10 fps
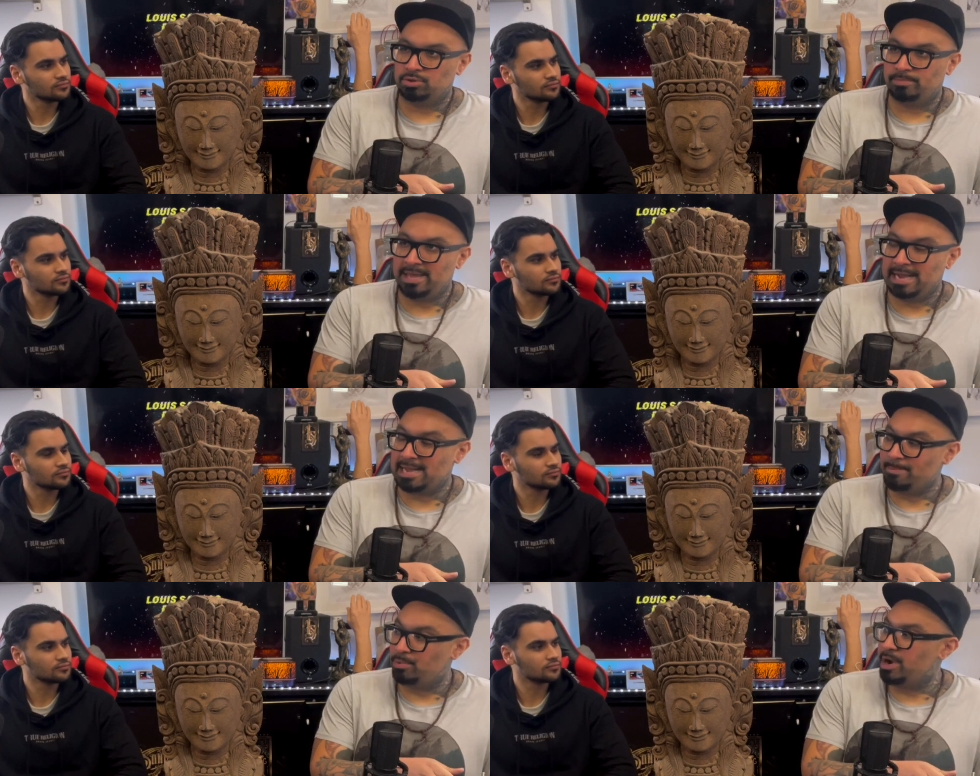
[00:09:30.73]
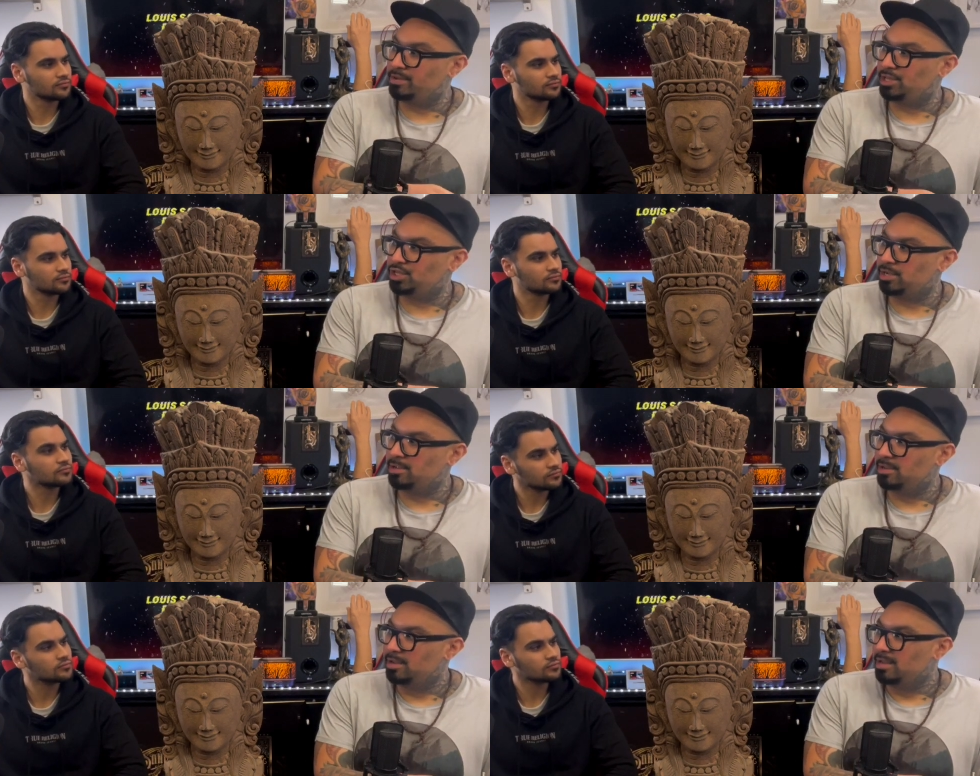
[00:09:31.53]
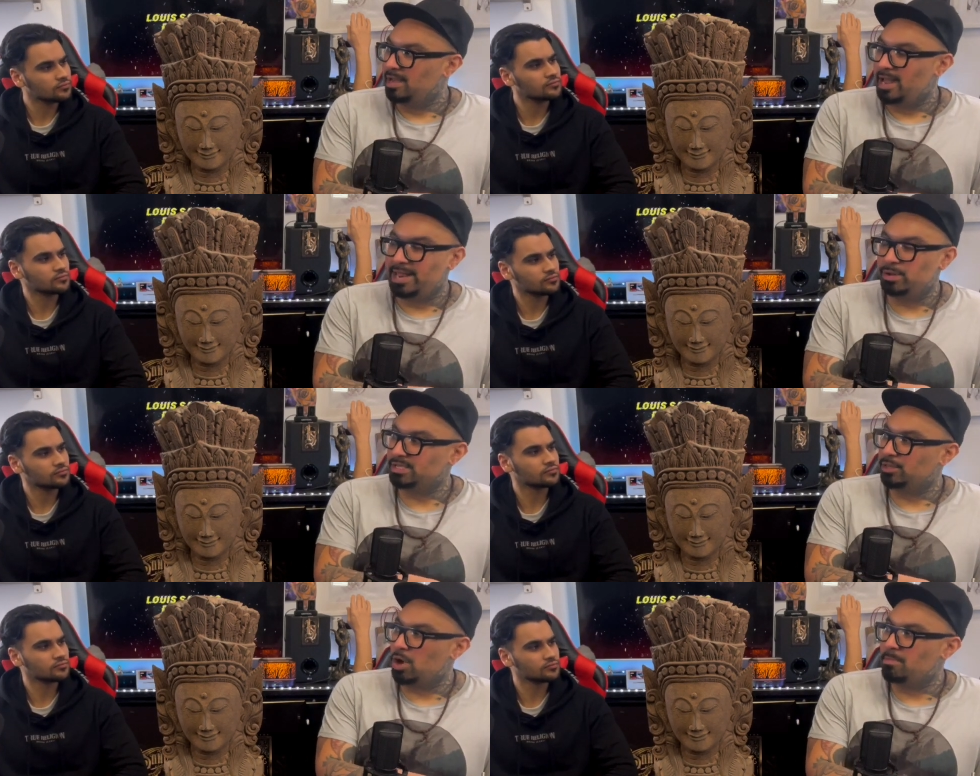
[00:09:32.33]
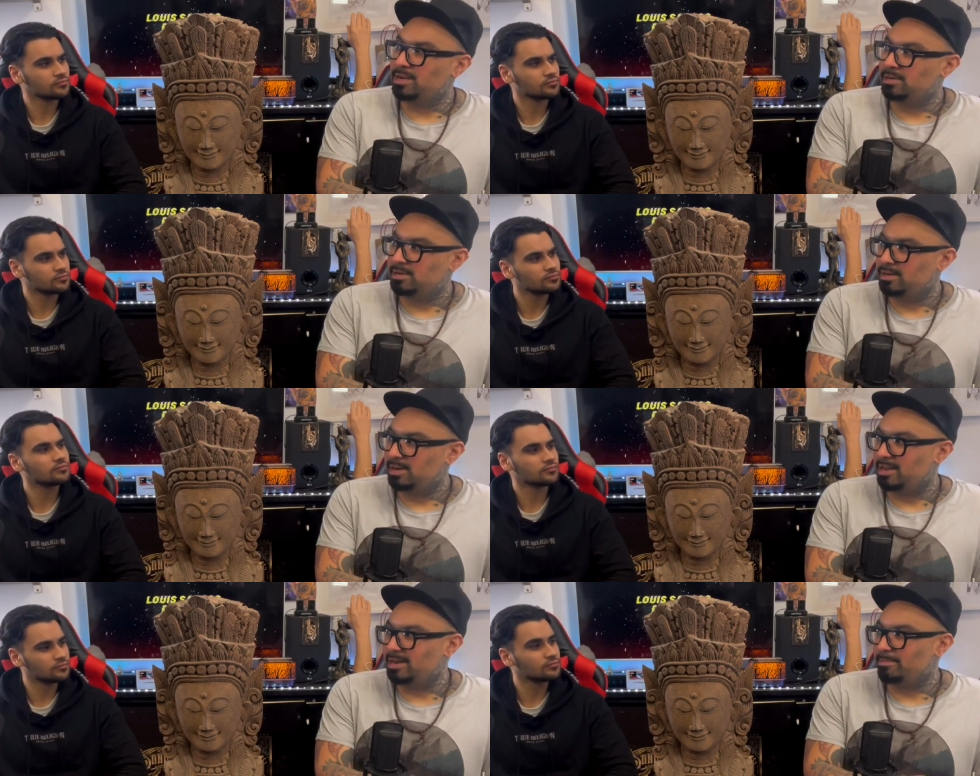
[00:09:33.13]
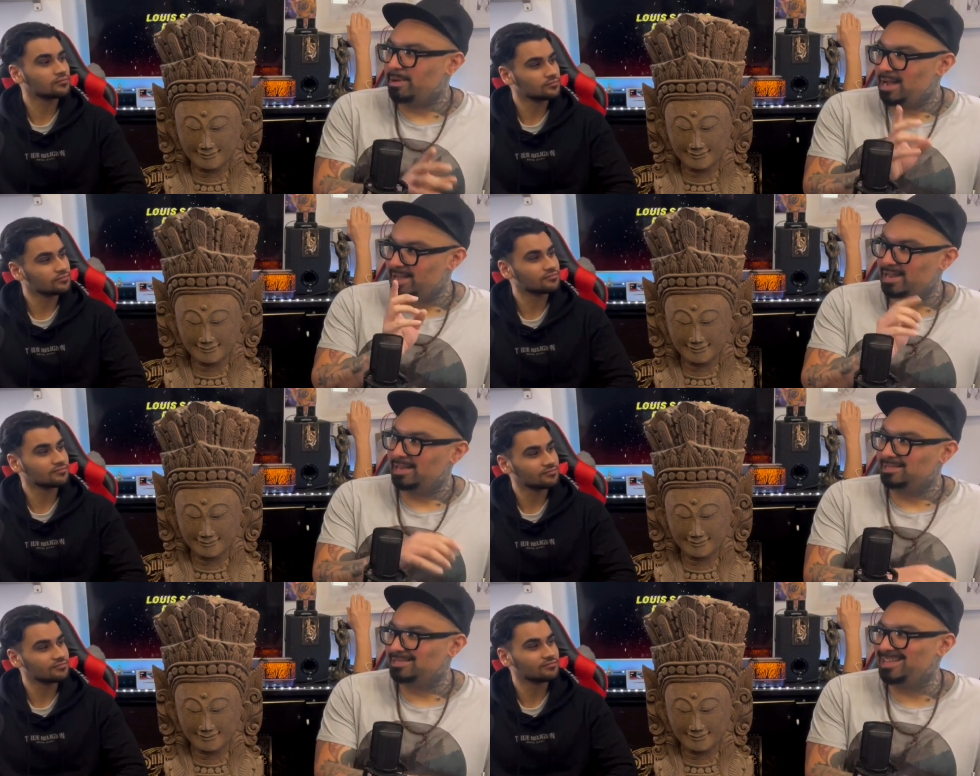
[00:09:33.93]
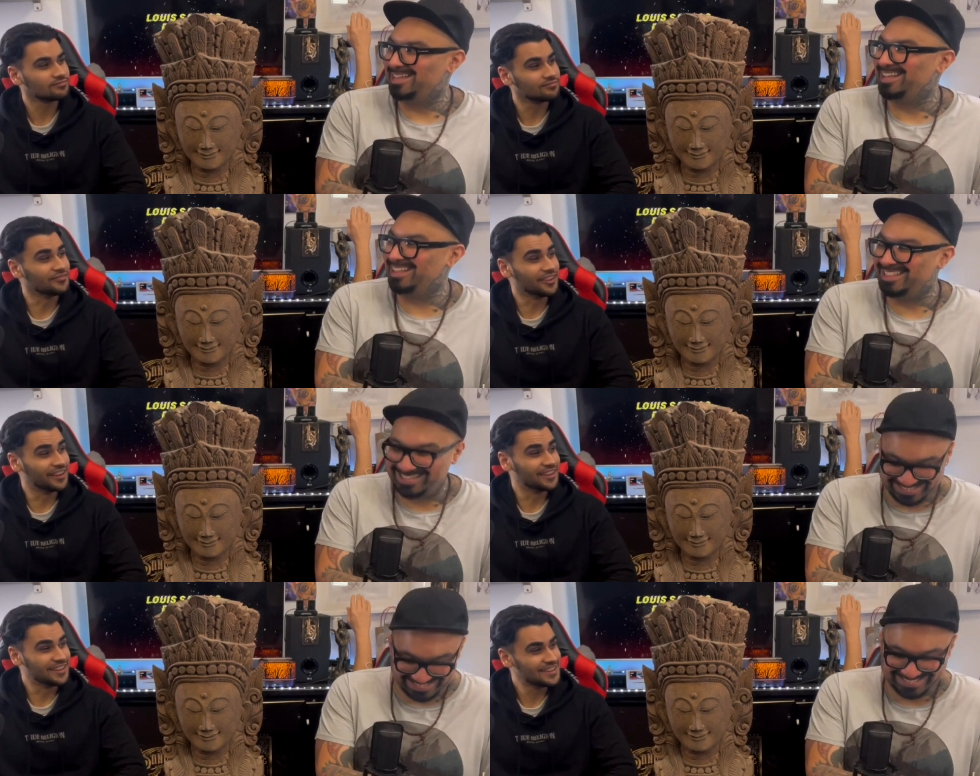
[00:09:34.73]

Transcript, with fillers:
Speaker 1: to be a capoeira teacher, and he was a doorman in a bar in Leeds. really.